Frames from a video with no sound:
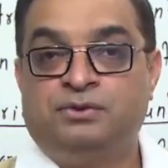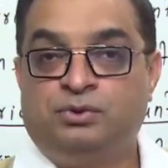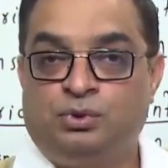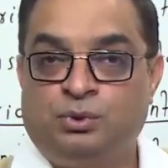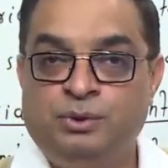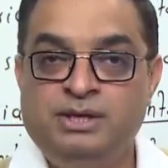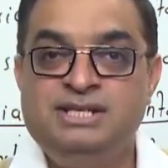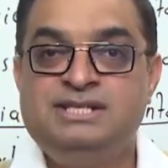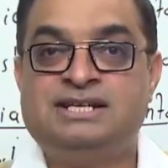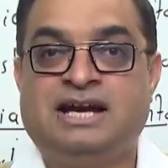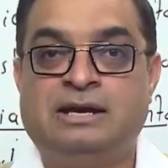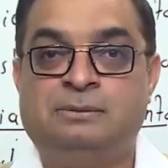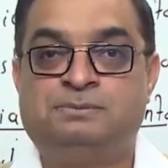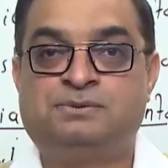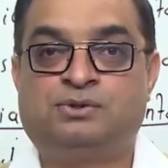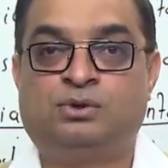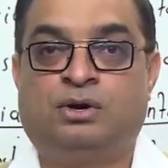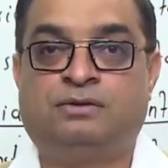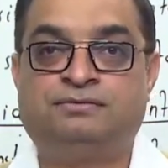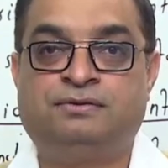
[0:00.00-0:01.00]
3
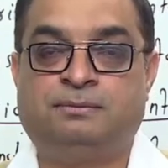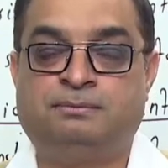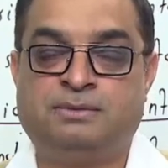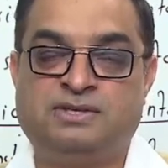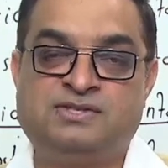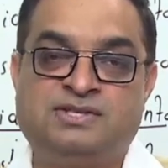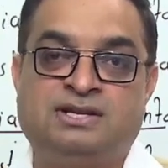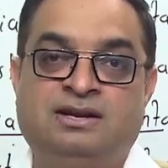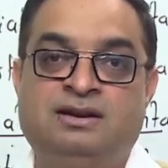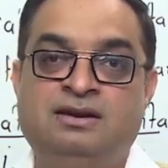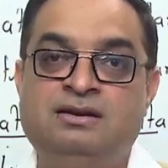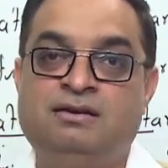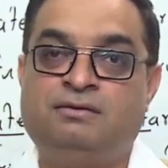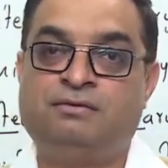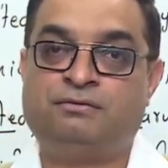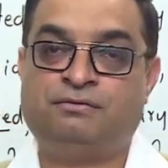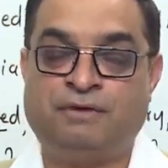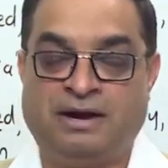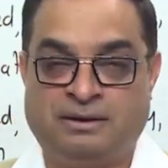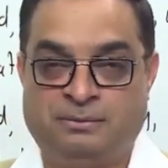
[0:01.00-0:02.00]
types of muscle
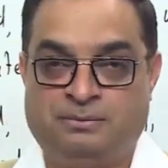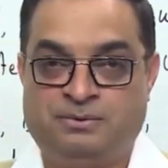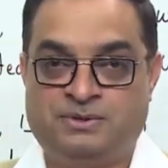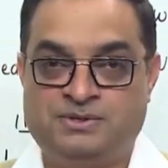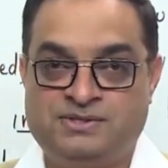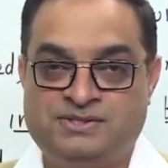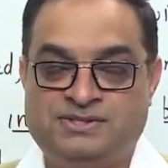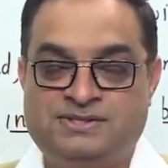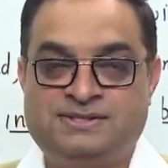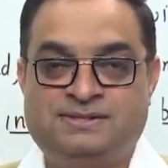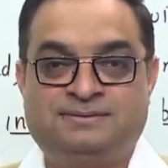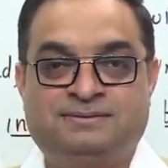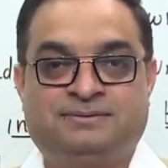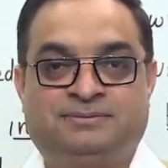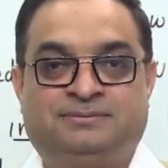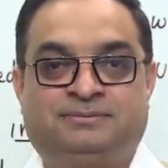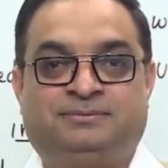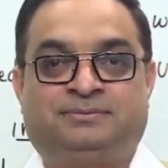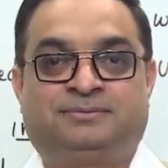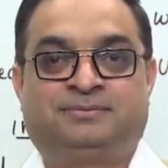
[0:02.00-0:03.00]
fibers.
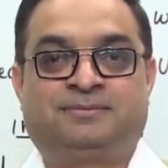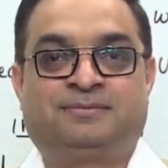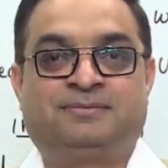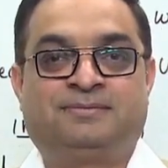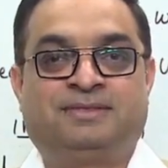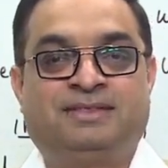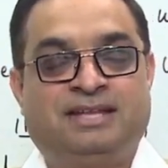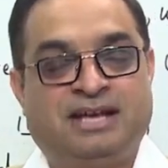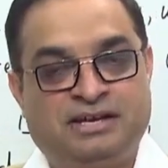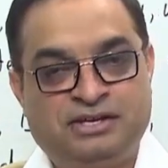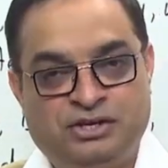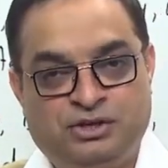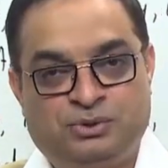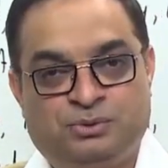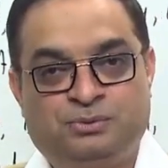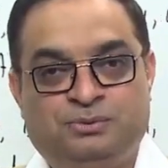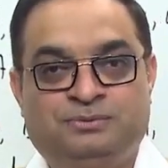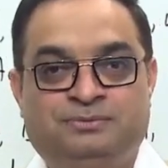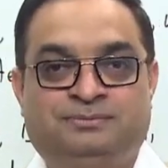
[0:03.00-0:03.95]
Thank you.